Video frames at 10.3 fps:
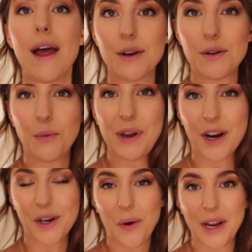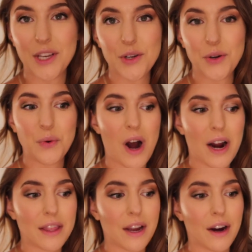and we are going to
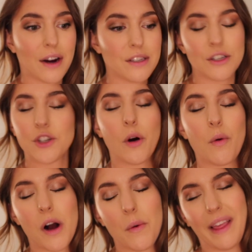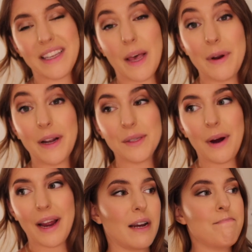walk there. It's a short walk, we're like 10 minutes
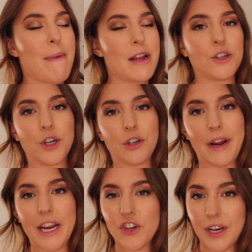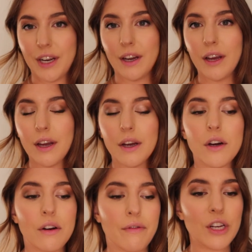away. The Mediterranean
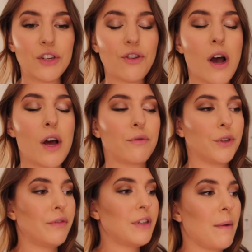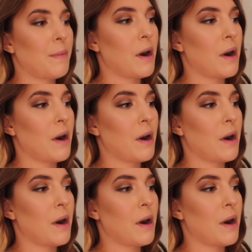restaurant, rooftop